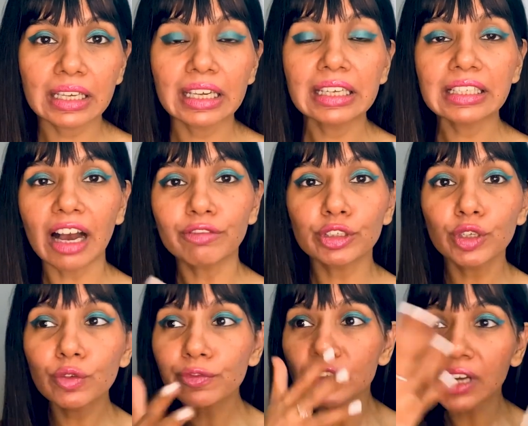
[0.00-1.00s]
it after
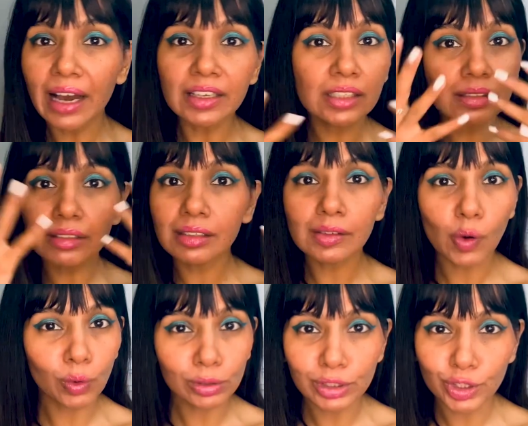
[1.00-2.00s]
you've done the
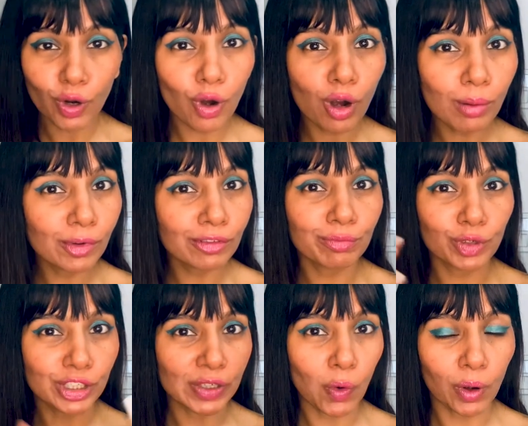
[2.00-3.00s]
whole job of
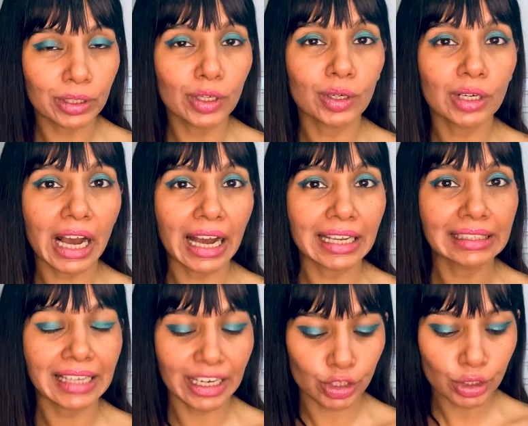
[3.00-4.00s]
putting on your
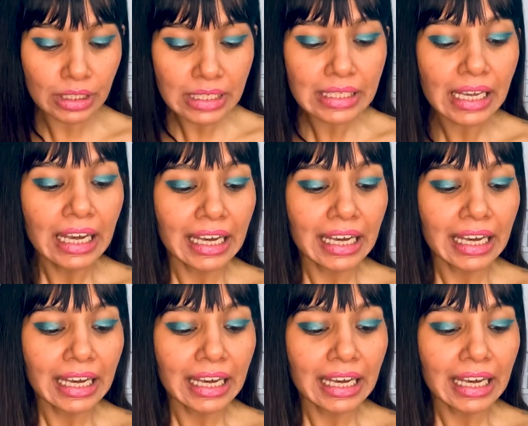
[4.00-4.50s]
eyelashes,